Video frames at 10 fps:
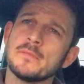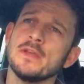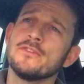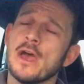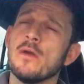
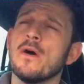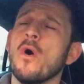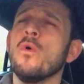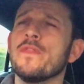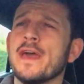So
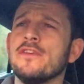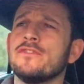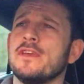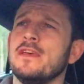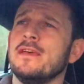all
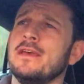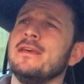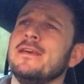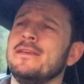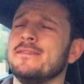this
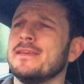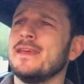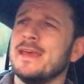is